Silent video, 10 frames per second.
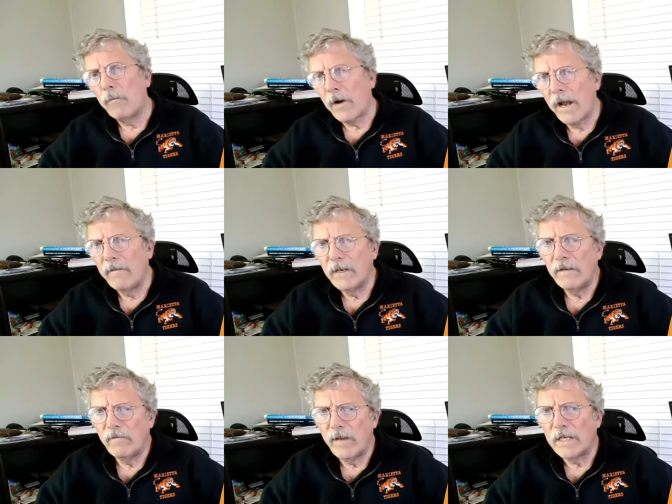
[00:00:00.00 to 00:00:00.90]
private
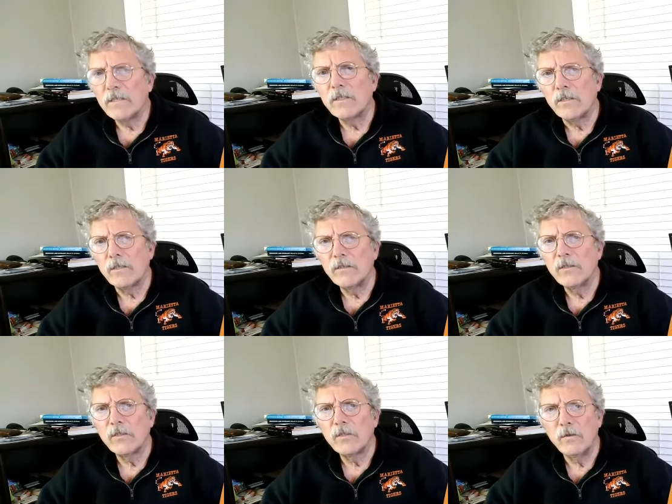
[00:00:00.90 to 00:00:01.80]

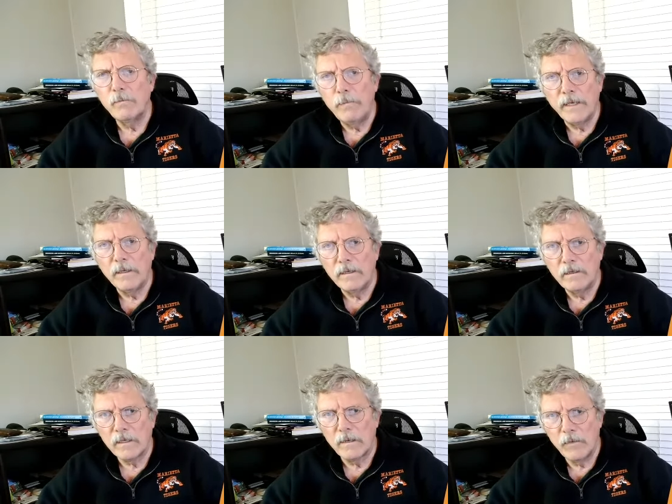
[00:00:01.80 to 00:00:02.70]
investors to
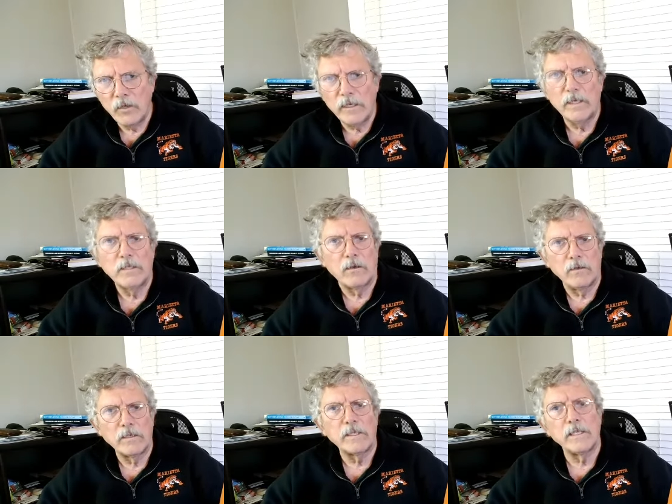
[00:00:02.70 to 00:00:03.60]
build community
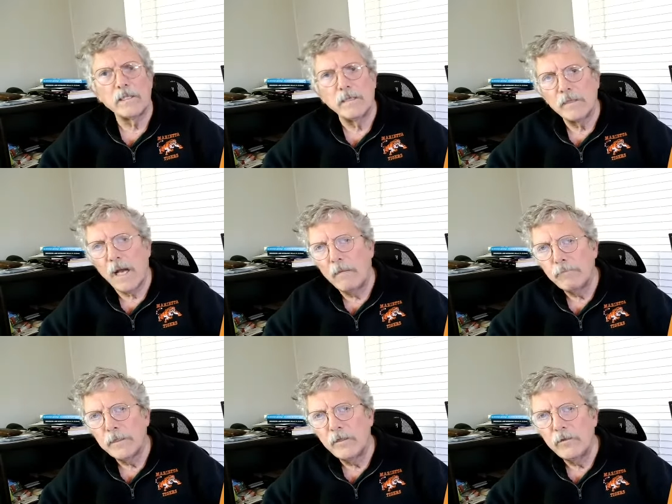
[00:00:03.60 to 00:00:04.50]
solar systems
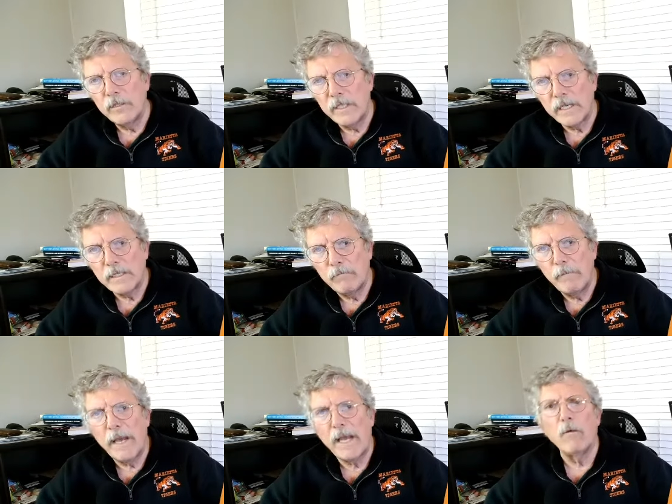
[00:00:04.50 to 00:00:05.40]
up to six
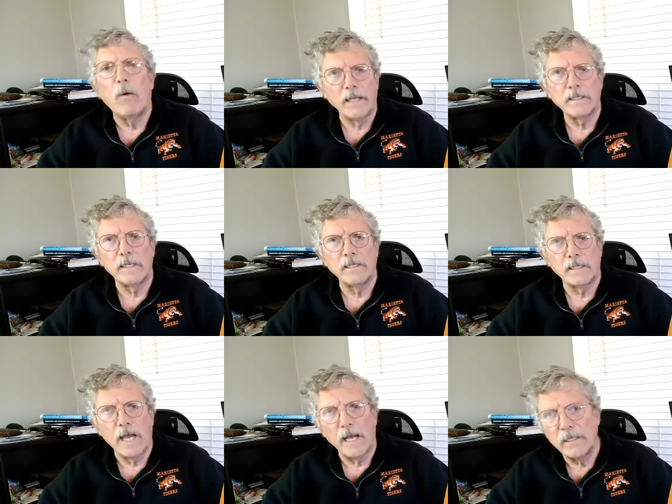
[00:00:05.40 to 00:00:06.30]
megawatts in
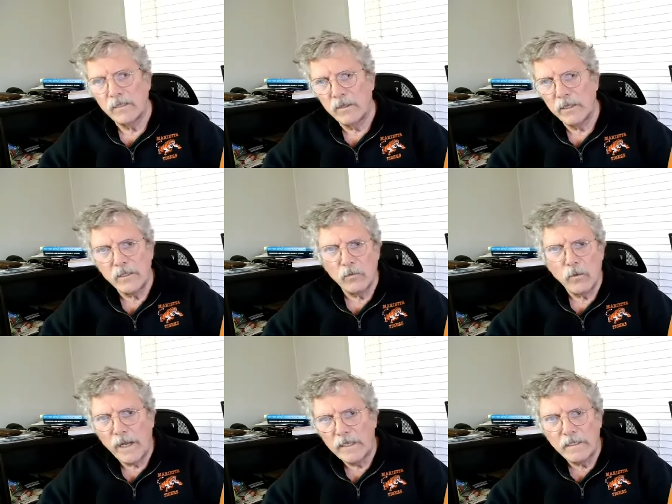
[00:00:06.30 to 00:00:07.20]
size. So these are
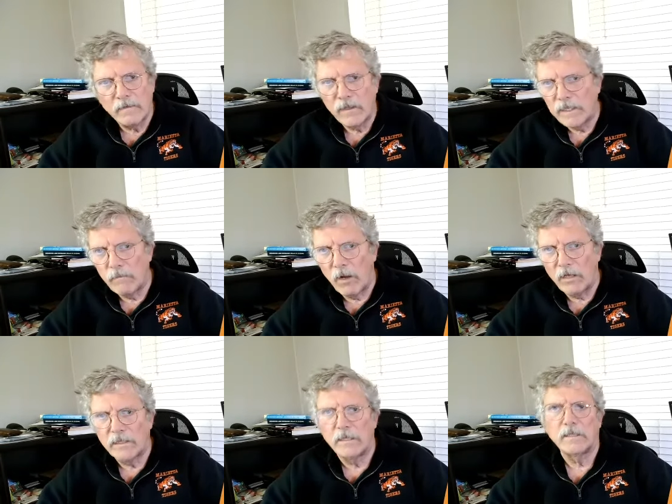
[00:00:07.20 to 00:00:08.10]
relatively small
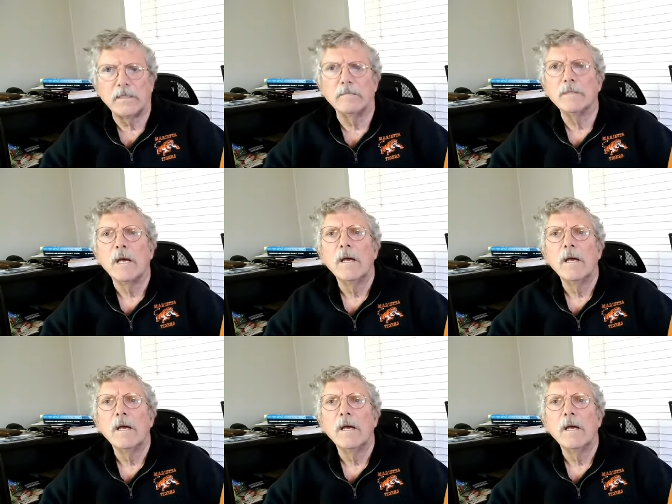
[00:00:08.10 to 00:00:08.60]
systems.